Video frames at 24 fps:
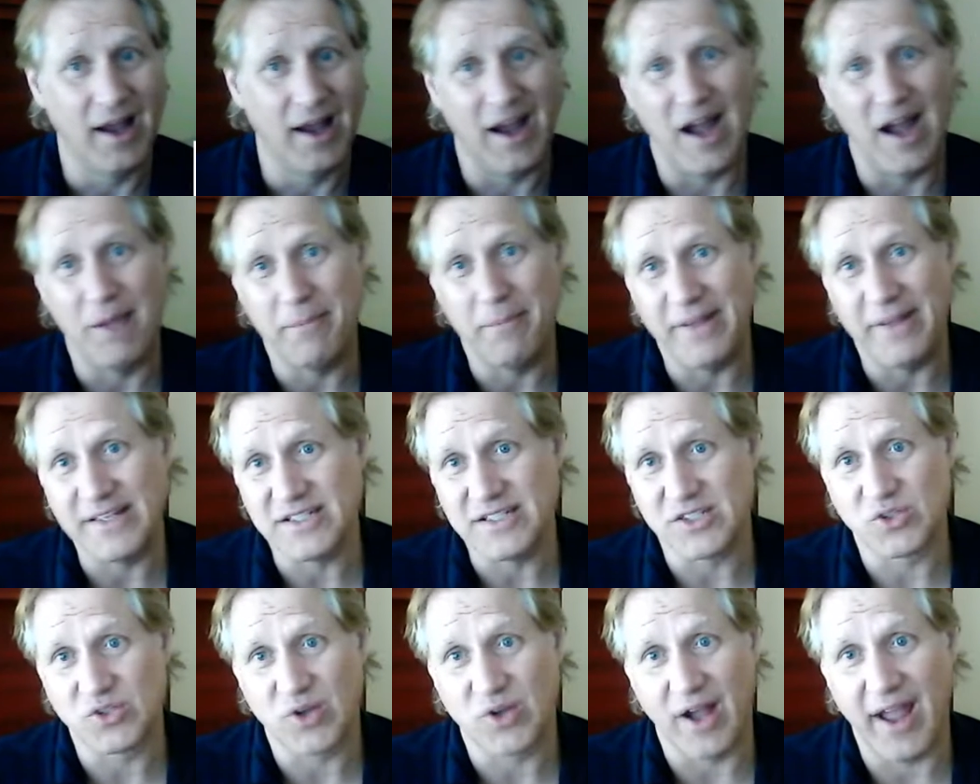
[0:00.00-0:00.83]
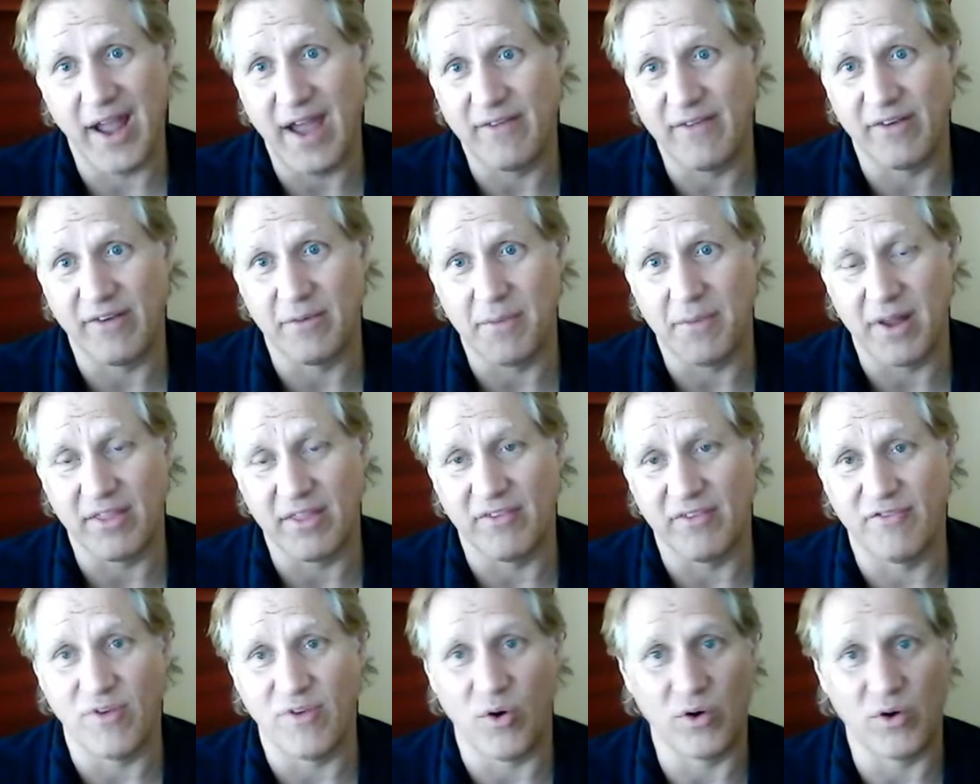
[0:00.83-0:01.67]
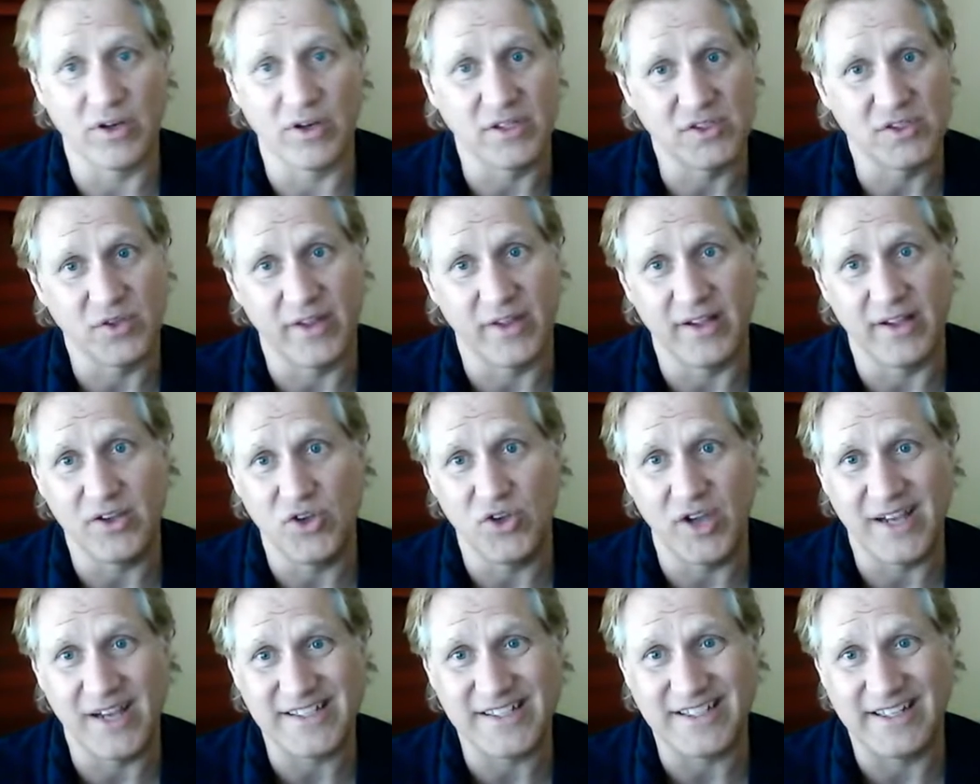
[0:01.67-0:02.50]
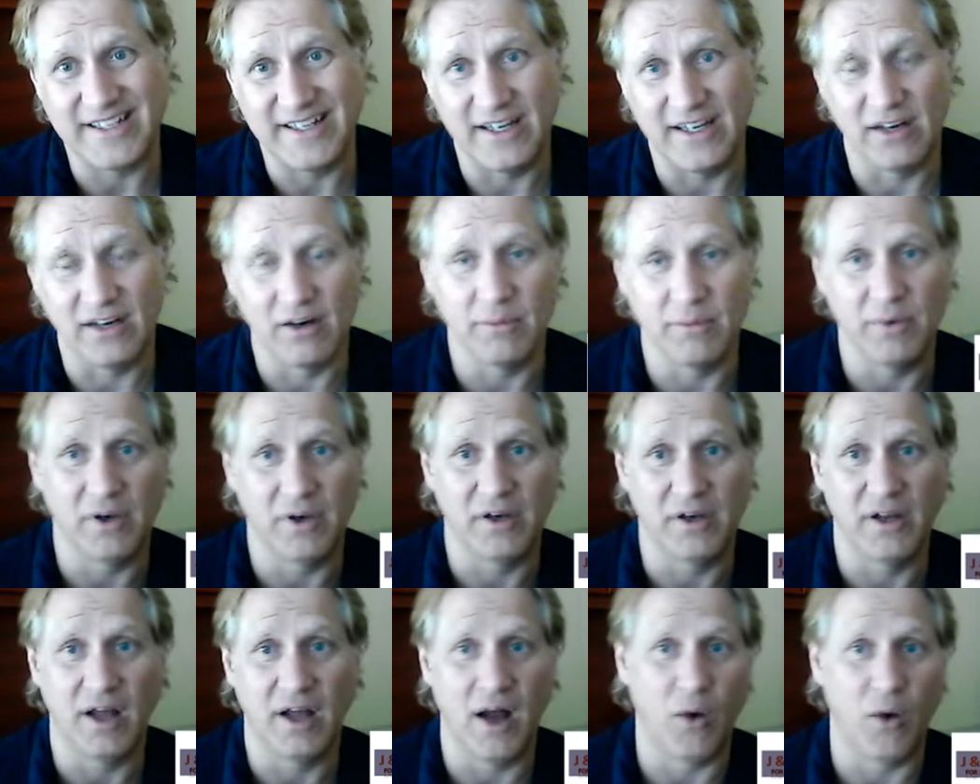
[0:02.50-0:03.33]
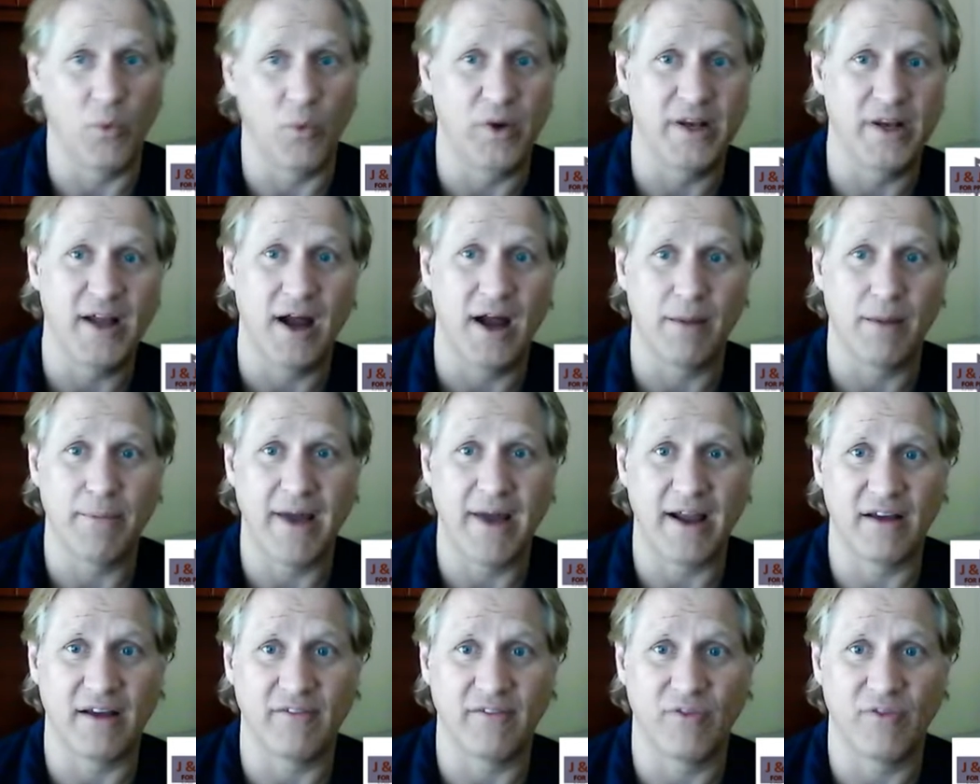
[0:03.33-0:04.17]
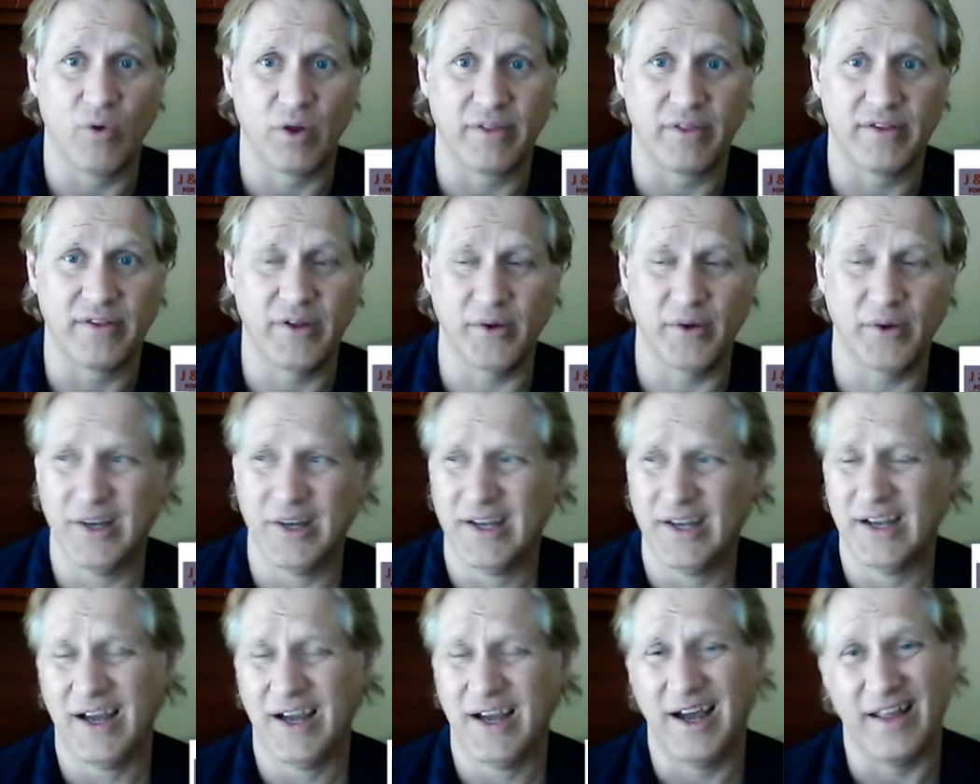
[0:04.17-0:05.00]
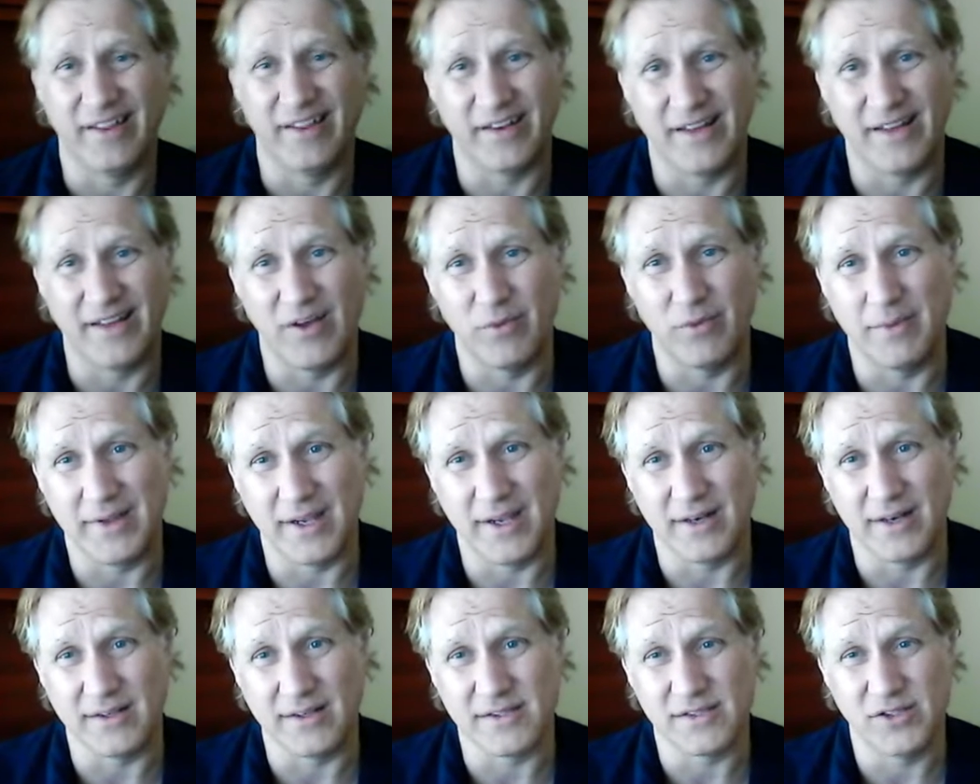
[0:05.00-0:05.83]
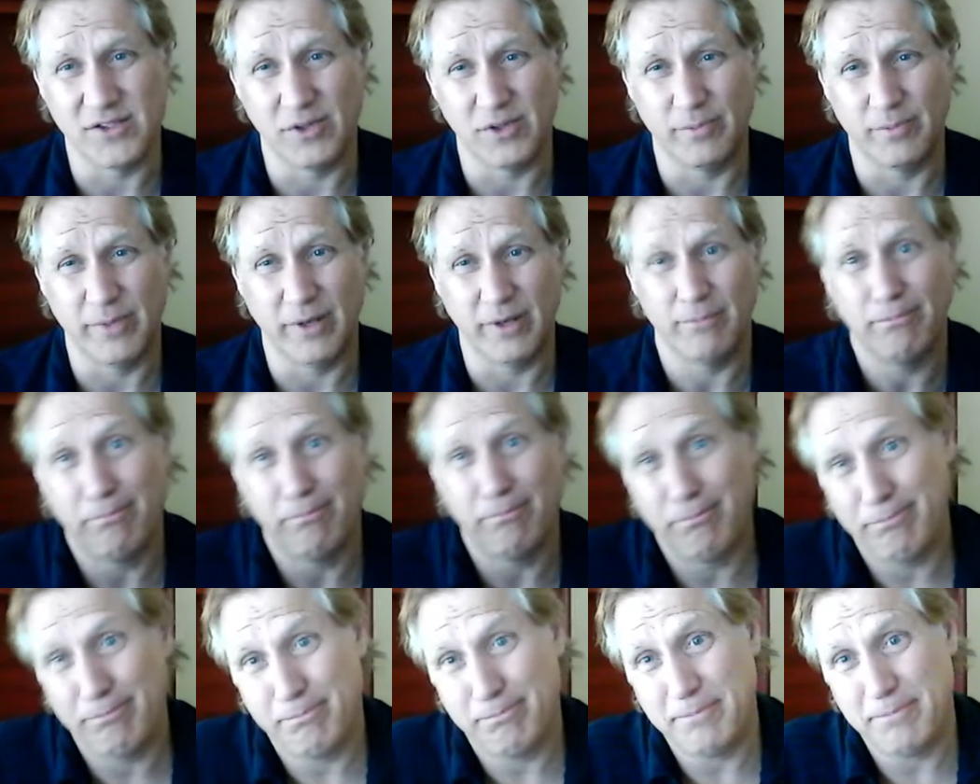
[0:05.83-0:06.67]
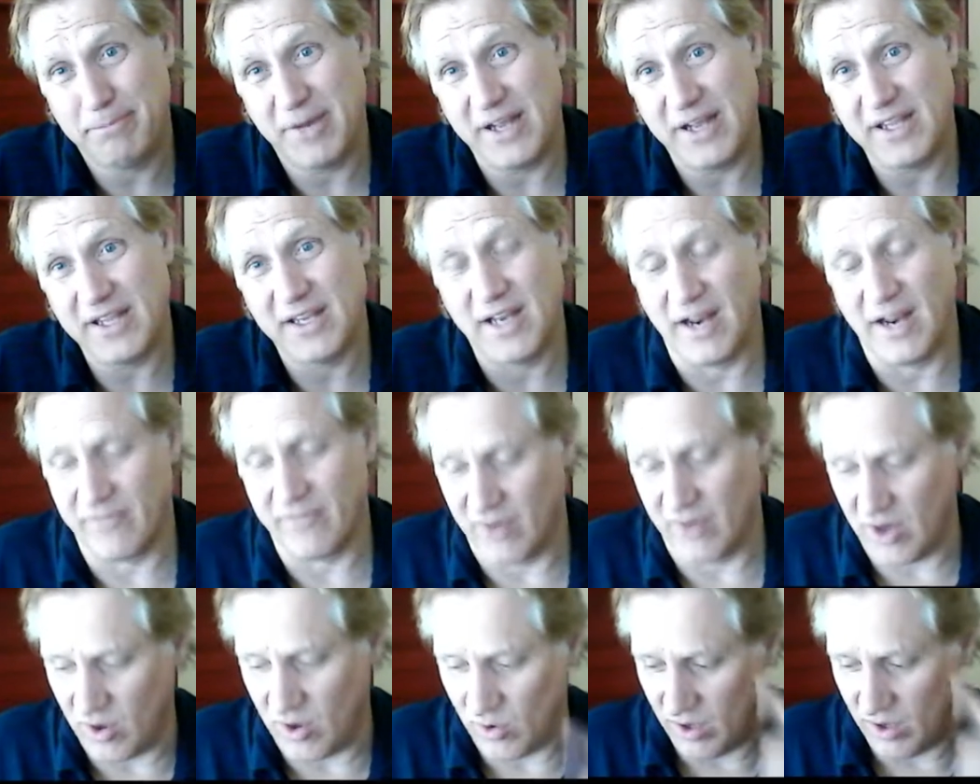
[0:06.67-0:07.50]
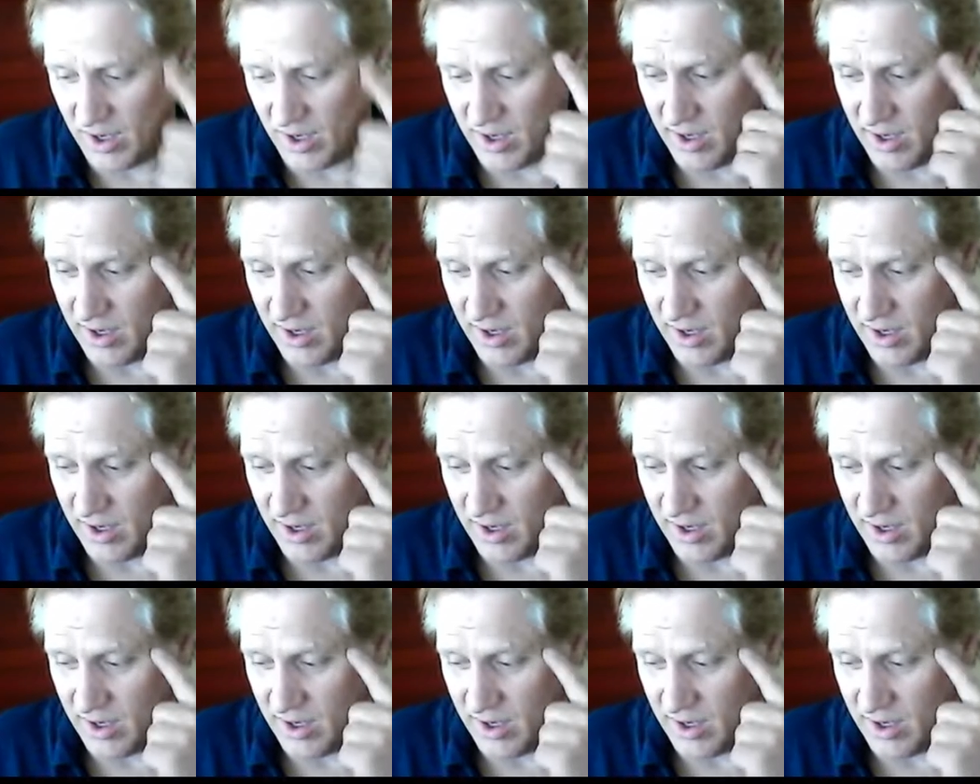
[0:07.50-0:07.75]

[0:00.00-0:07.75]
I may just try having them on the phone so that you guys can hear them and how we talk back and forth too. I think that would be kind of stupid, but you never know.